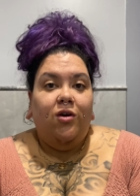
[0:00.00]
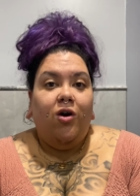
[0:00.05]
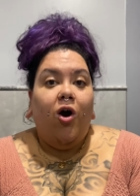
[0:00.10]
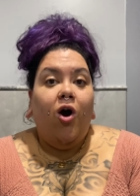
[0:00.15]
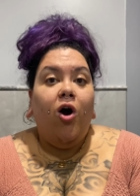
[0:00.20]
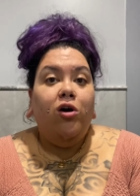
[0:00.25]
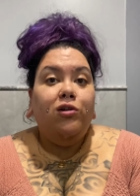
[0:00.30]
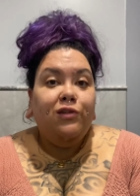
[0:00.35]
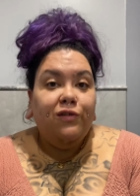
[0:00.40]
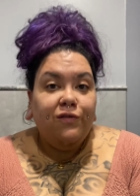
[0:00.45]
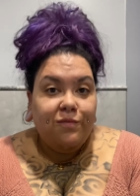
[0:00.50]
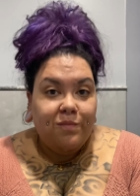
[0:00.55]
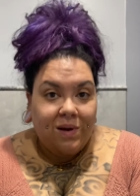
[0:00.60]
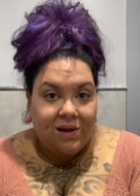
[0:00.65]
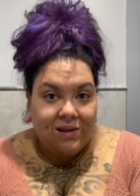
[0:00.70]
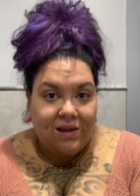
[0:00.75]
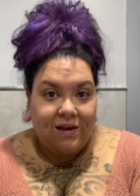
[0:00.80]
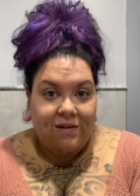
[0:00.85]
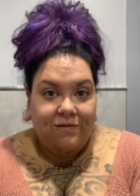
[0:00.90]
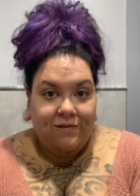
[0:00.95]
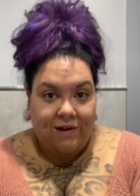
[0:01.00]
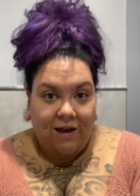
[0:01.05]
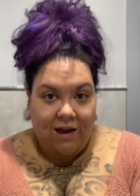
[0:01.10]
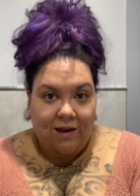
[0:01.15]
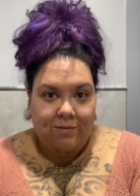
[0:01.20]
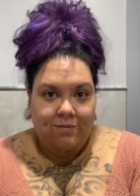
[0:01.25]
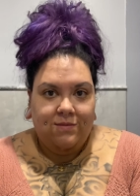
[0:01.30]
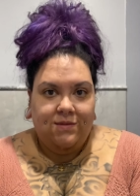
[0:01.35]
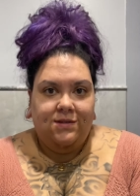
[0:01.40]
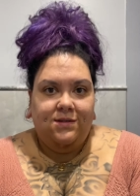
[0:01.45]
all of my
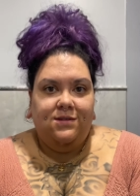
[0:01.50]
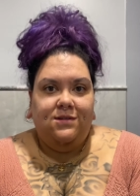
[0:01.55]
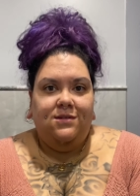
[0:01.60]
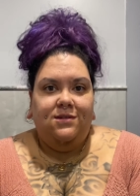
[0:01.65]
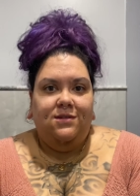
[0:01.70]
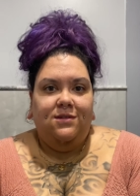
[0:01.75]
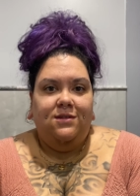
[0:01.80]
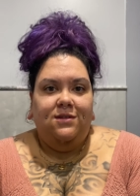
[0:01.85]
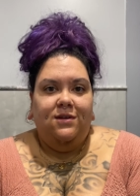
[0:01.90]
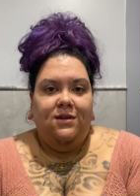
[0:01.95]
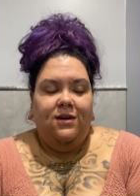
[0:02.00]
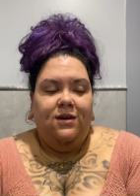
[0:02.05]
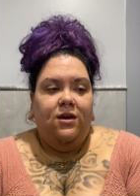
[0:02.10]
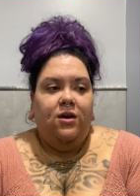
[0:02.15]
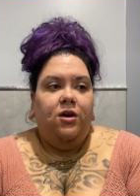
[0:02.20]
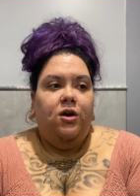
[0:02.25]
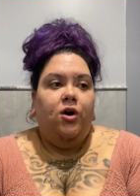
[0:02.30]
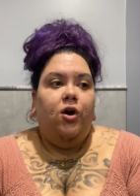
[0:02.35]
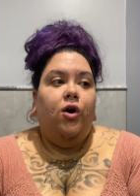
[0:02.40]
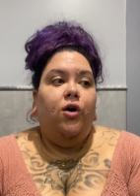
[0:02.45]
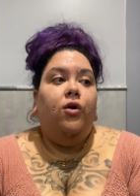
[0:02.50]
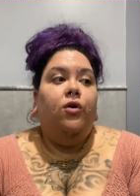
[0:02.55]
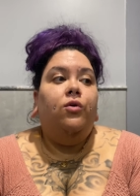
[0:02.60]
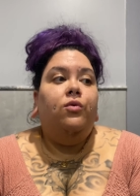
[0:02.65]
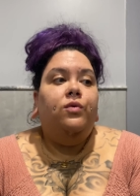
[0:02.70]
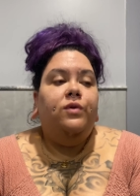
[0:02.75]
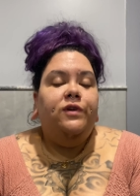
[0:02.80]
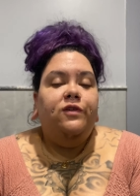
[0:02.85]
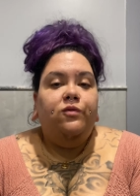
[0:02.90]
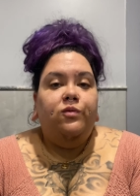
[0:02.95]
lifetimes,
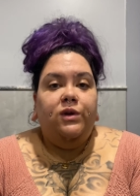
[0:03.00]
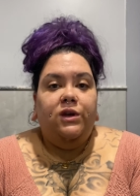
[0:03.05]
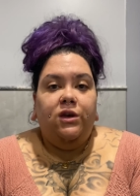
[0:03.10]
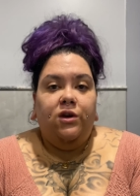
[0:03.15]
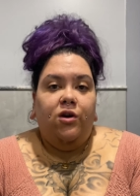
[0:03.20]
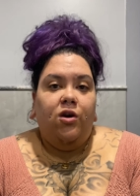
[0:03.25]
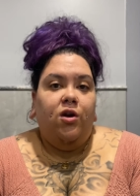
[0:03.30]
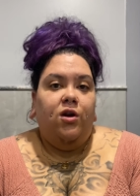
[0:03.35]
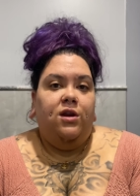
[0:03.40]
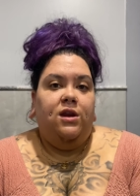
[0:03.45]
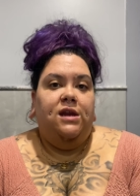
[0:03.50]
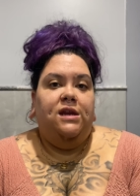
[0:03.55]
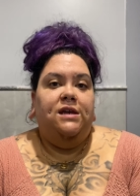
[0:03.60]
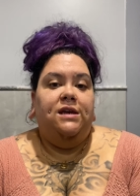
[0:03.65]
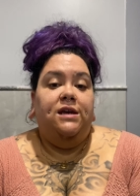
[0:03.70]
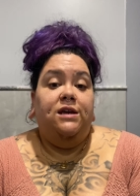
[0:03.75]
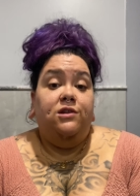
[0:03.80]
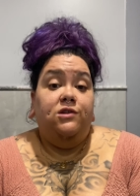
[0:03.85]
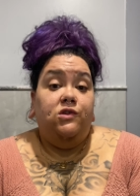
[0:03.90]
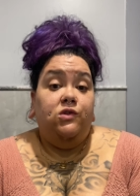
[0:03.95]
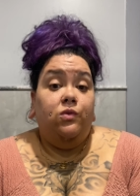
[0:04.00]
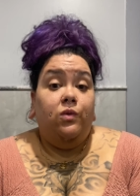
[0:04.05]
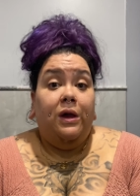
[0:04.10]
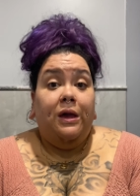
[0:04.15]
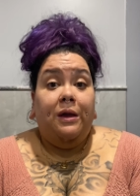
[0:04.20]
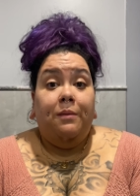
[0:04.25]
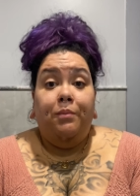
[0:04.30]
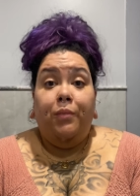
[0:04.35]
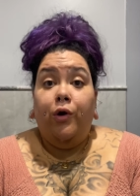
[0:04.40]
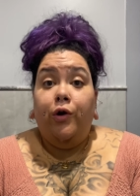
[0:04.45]
always reincarnating into
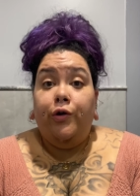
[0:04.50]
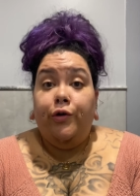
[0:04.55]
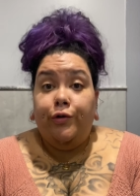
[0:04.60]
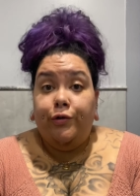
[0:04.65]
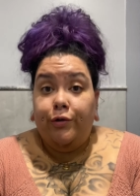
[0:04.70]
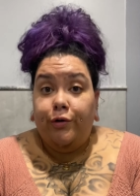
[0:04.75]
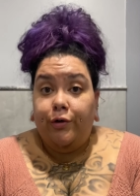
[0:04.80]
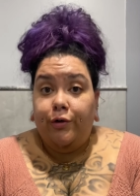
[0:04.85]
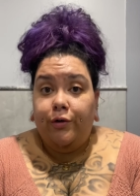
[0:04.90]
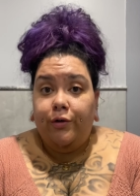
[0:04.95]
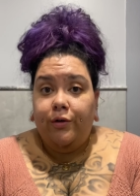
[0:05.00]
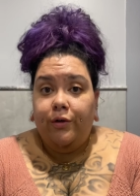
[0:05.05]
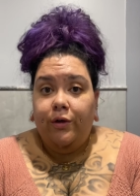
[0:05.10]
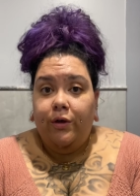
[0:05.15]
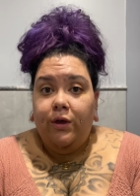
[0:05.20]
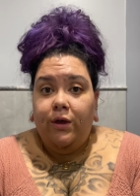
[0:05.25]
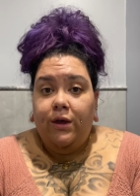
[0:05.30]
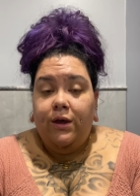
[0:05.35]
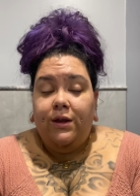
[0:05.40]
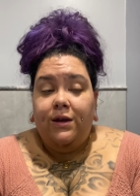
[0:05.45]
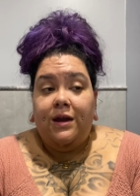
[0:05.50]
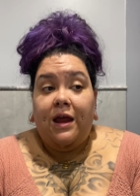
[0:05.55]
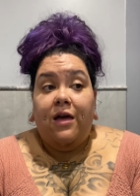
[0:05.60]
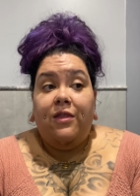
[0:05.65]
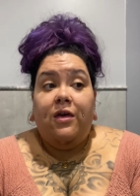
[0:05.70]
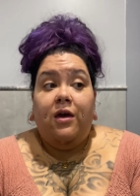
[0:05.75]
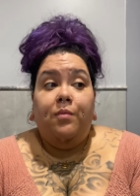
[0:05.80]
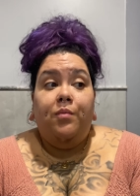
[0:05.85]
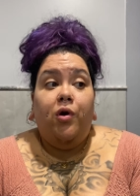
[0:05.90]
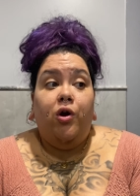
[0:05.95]
a partner. Now
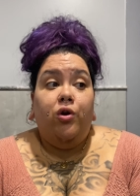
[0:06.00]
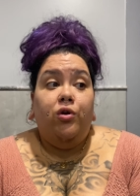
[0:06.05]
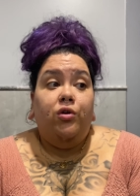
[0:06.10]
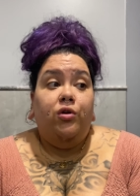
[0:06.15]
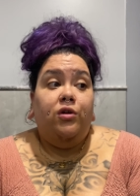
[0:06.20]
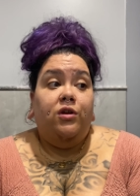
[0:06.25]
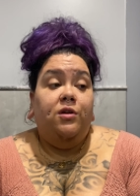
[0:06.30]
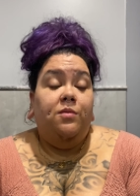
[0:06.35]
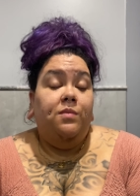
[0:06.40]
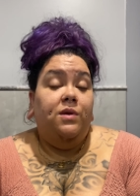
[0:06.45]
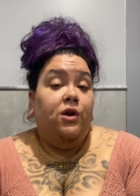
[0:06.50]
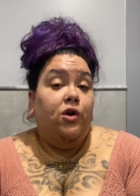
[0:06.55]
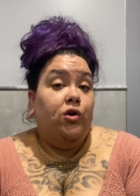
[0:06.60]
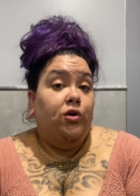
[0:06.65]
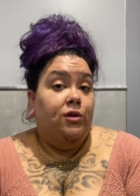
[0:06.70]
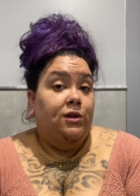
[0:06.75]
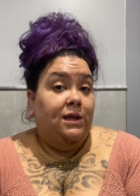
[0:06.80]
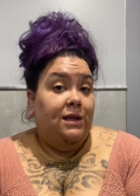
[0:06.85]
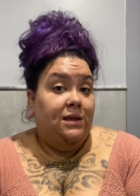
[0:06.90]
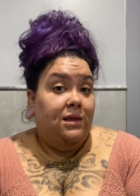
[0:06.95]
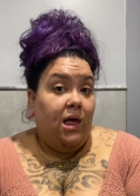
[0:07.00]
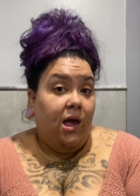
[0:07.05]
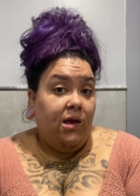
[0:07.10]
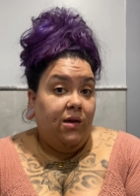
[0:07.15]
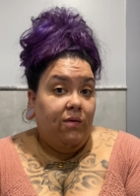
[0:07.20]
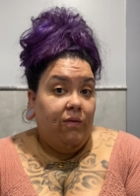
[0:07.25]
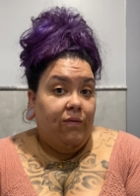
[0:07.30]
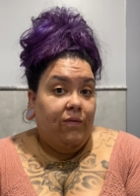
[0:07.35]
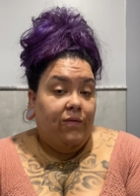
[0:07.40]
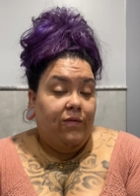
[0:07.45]
that partner can be early in
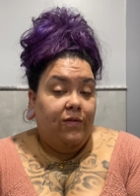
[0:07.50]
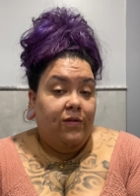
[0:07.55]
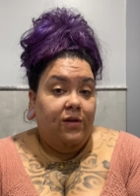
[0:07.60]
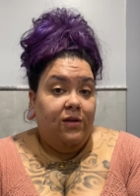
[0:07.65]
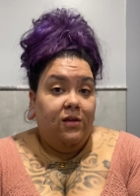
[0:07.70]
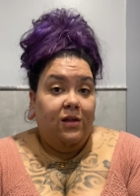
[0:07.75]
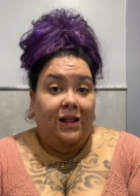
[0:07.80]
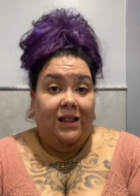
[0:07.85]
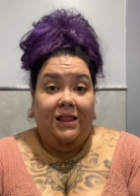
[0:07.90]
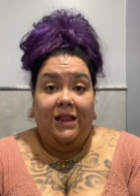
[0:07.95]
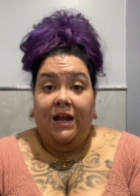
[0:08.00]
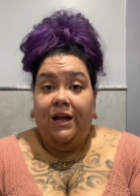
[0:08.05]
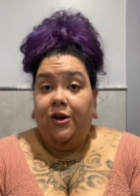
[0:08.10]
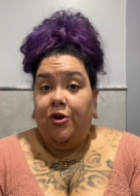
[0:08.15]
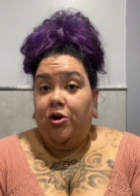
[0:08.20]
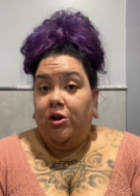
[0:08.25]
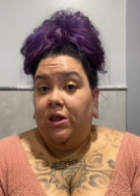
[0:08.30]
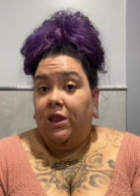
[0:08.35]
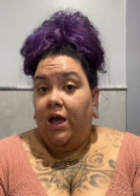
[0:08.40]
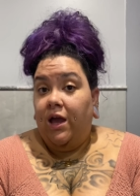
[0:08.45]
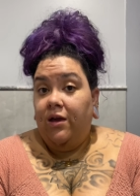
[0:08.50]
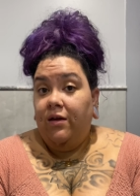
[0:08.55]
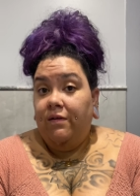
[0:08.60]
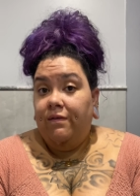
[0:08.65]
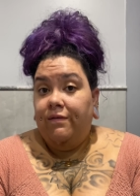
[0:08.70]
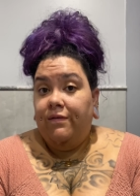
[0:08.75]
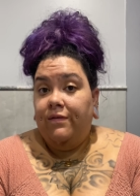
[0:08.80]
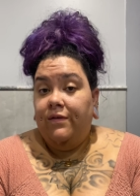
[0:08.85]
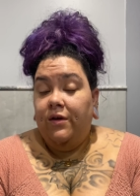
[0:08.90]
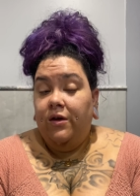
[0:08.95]
life, later in
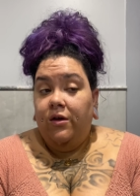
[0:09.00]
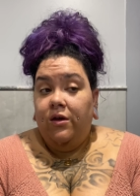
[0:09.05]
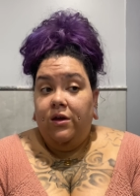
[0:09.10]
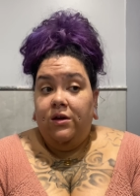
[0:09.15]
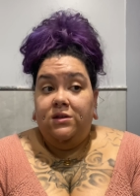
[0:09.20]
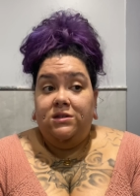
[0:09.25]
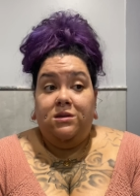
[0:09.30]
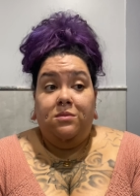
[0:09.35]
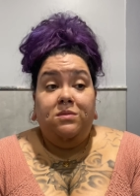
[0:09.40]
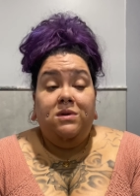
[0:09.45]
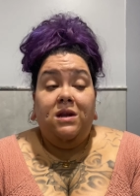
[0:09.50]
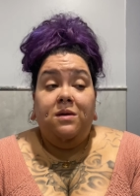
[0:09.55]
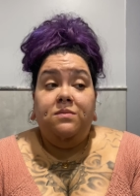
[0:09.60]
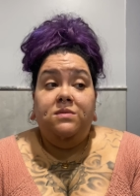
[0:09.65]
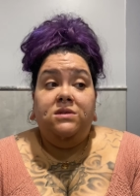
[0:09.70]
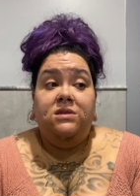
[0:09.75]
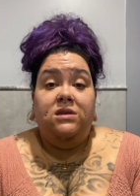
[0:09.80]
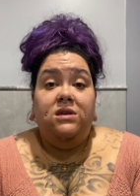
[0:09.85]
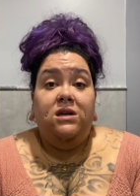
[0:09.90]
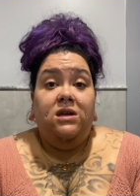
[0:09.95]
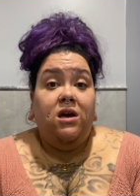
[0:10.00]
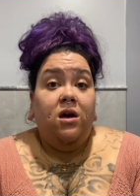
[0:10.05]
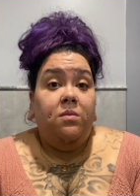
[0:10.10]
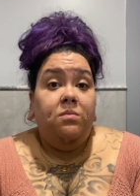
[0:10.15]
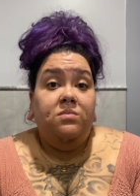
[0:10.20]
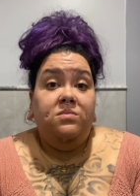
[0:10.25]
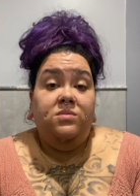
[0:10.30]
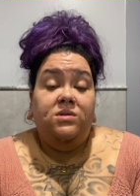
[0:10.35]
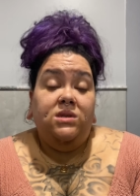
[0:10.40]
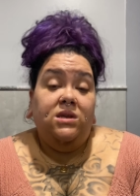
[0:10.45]
life. Sometimes it
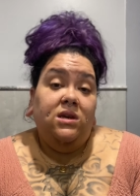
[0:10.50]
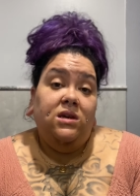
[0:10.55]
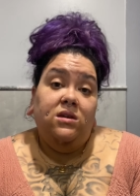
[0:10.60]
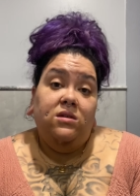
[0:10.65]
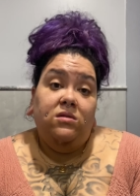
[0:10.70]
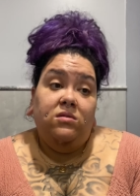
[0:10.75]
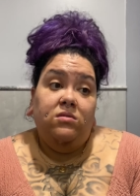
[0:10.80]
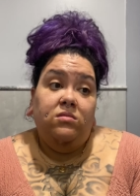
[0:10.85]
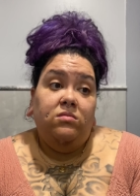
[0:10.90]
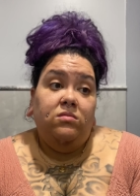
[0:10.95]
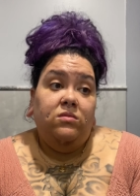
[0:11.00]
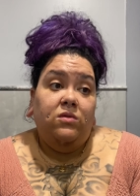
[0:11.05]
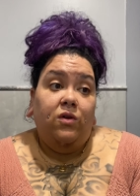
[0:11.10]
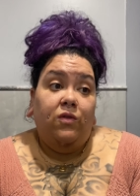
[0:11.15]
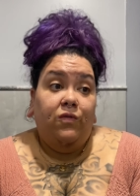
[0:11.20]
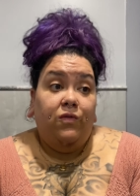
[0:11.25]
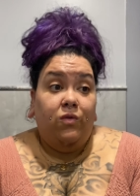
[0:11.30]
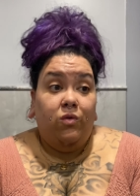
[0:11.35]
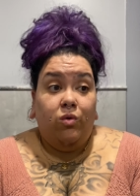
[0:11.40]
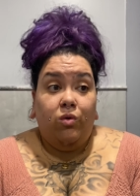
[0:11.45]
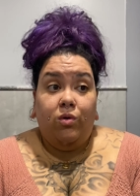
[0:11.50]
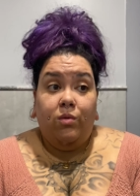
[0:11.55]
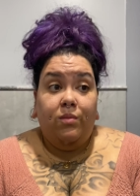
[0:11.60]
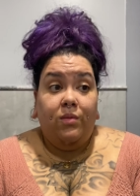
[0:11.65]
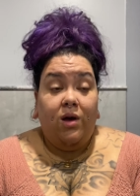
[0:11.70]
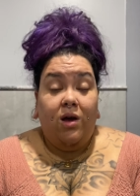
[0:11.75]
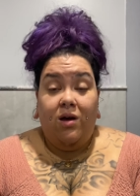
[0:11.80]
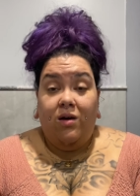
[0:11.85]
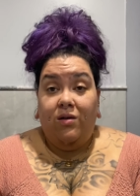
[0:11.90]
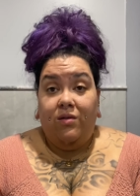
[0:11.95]
comes in a form
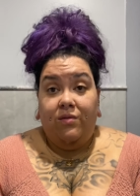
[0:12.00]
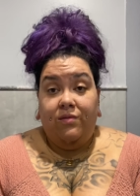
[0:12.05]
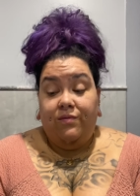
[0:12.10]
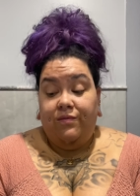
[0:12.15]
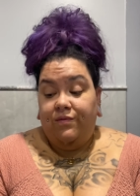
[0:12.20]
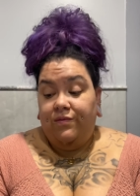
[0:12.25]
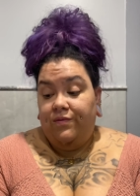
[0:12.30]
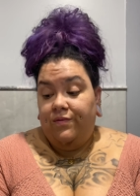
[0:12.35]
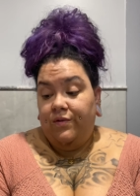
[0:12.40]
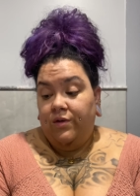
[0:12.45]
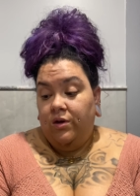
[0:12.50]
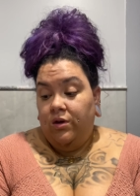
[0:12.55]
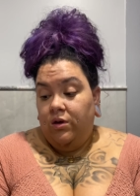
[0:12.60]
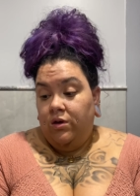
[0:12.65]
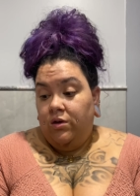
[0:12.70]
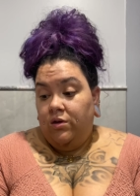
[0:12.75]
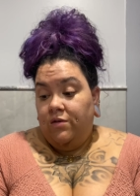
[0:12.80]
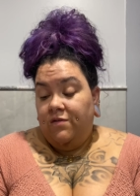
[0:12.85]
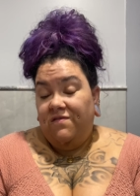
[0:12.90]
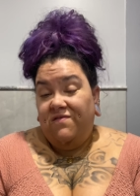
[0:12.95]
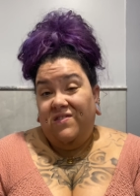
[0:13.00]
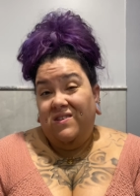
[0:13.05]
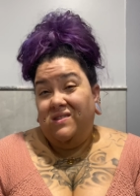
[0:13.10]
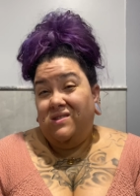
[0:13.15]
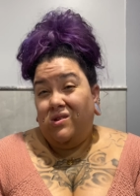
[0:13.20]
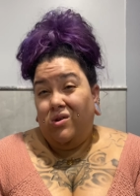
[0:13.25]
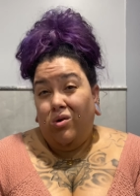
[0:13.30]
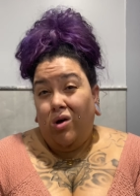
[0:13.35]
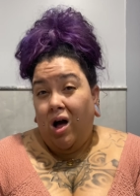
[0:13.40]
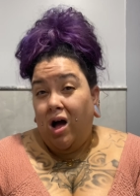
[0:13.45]
of
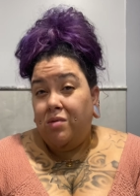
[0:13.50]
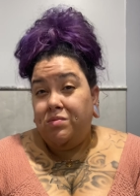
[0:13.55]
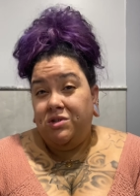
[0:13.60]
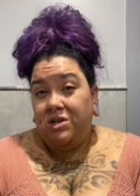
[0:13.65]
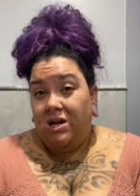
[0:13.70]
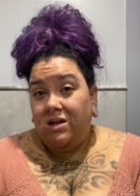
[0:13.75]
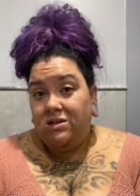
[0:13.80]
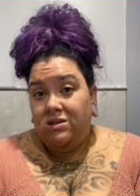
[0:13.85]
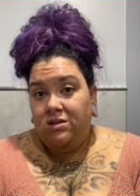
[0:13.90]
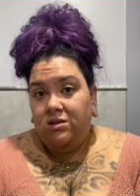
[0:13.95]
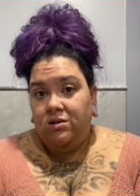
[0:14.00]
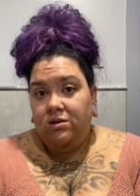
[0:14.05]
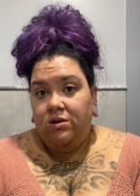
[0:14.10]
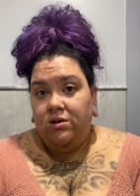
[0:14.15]
physical object.